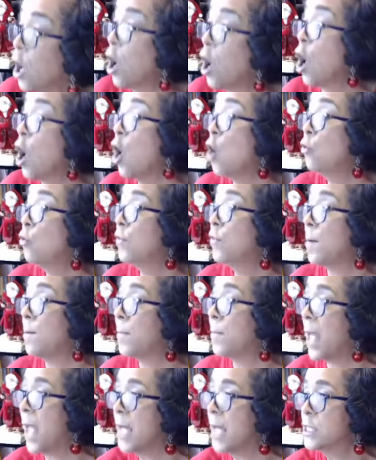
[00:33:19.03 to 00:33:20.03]
Oh, the
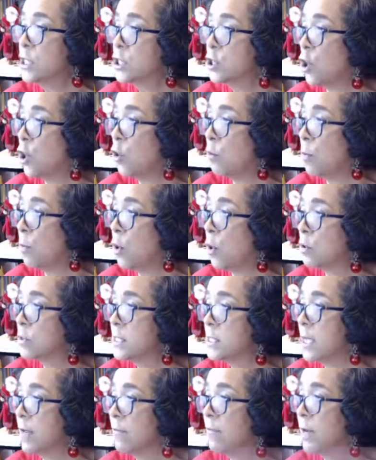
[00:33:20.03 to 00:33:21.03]
pesto bowl,
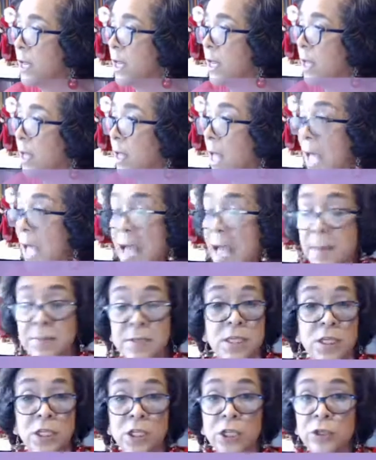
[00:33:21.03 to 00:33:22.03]
Stephanie.
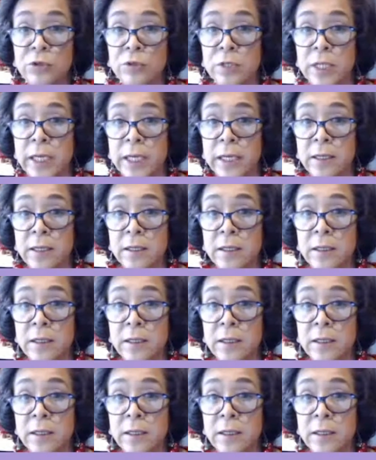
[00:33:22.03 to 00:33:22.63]
Absolutely.